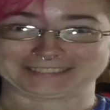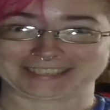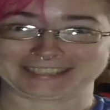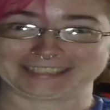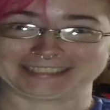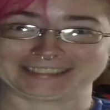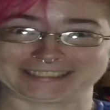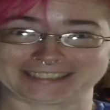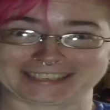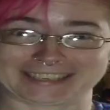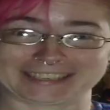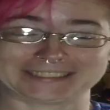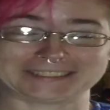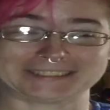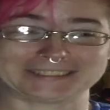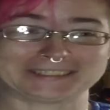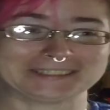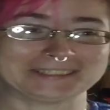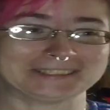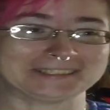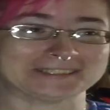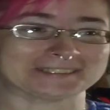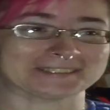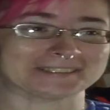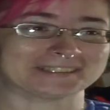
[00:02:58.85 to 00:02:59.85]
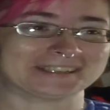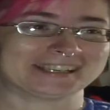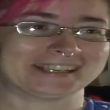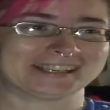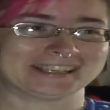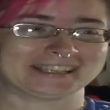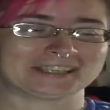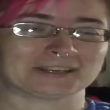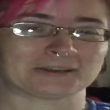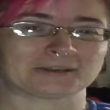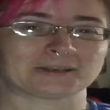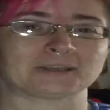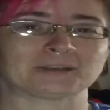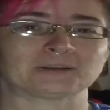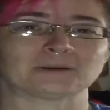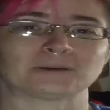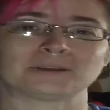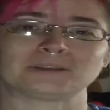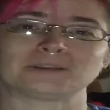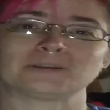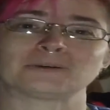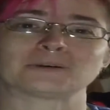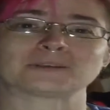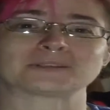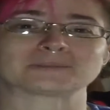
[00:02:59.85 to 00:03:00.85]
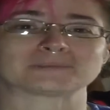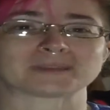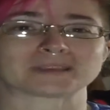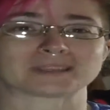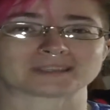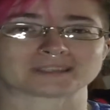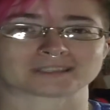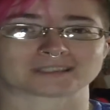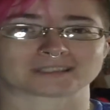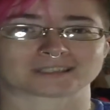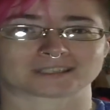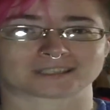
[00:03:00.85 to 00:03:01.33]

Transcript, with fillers: dating Ken too. You know, he'd he'd always make the